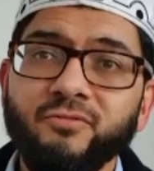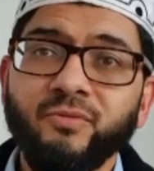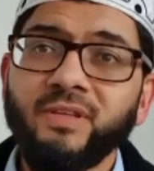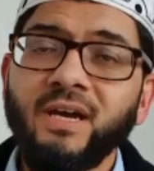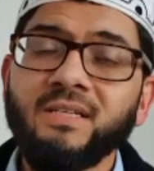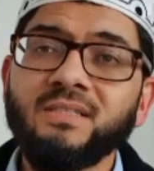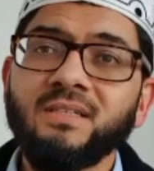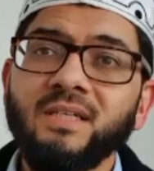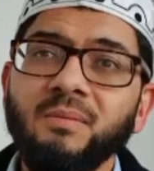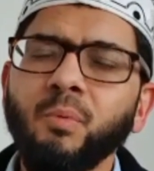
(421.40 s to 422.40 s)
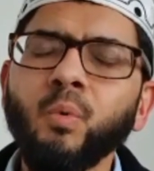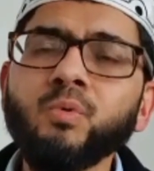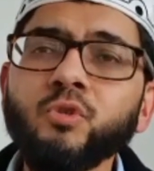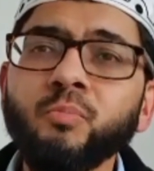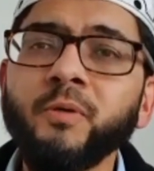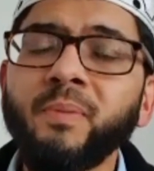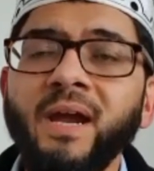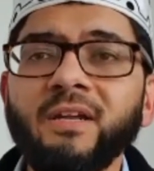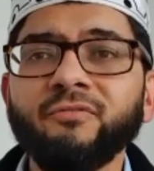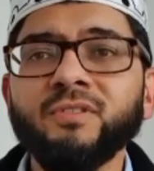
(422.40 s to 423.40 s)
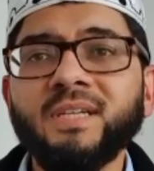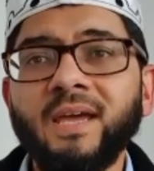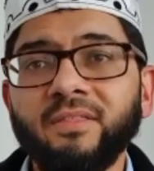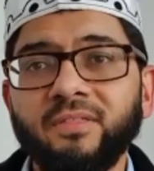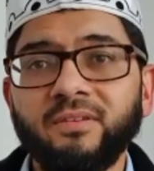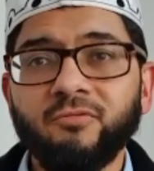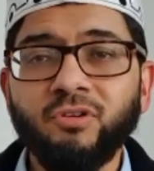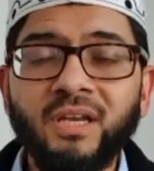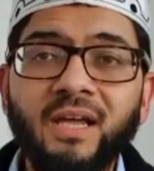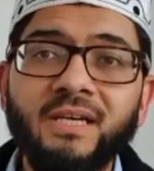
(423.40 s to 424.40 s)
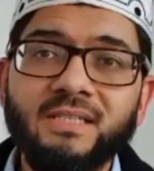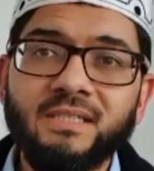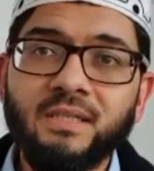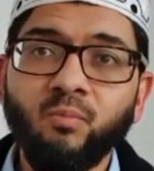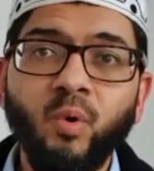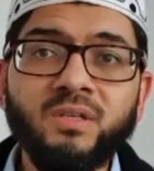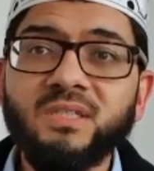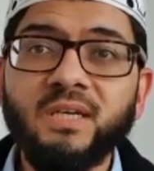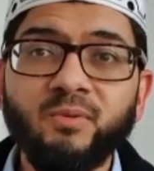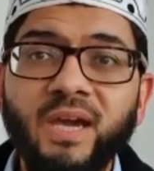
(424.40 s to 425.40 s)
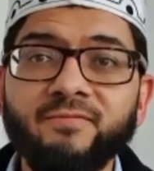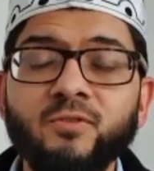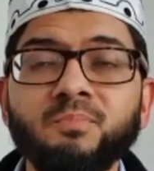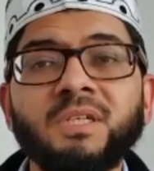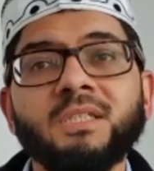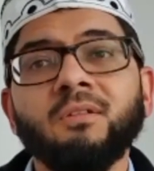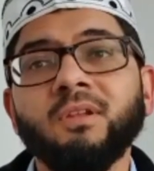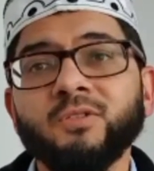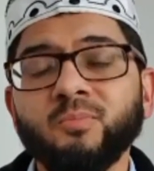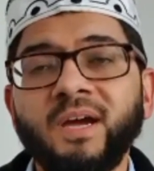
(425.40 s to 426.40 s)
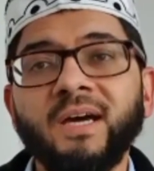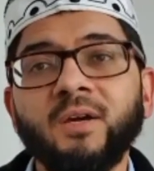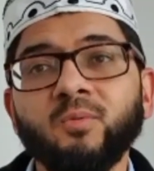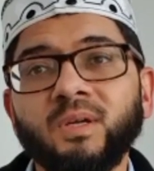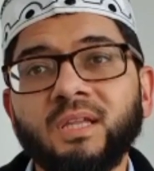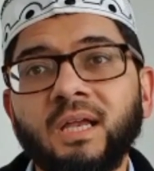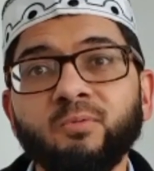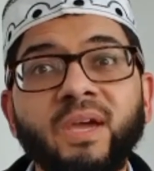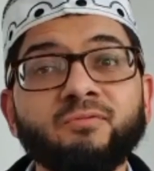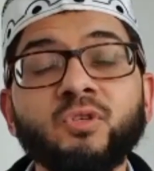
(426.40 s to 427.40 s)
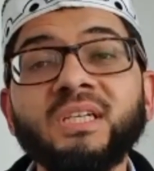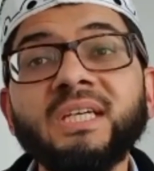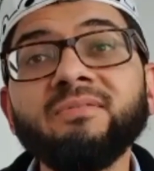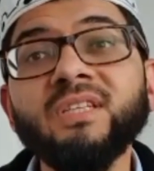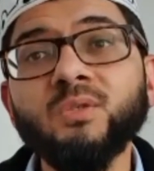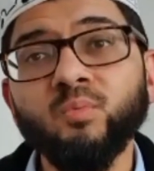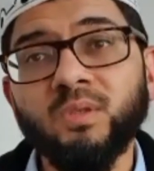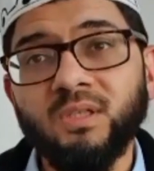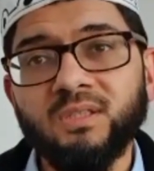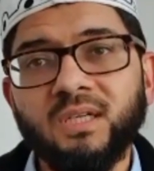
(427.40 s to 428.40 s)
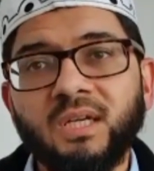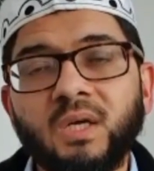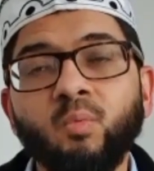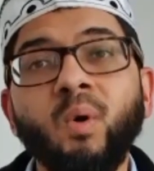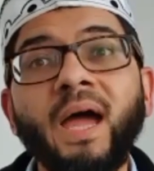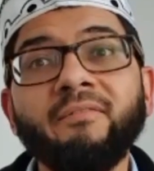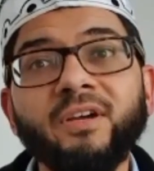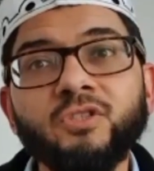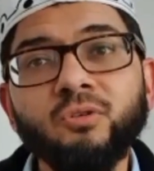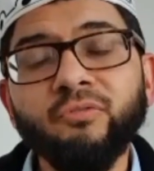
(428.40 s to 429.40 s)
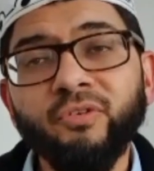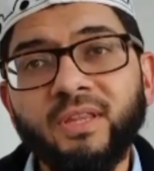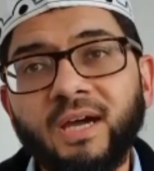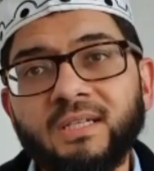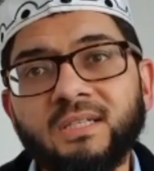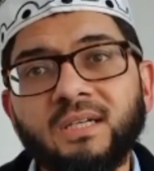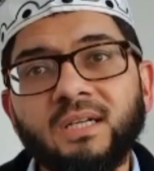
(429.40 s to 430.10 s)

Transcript: for that, but also preparing for death, realizing that one day we have to meet Allah subhanahu wa ta'ala, we have to leave this world. What have I done for that?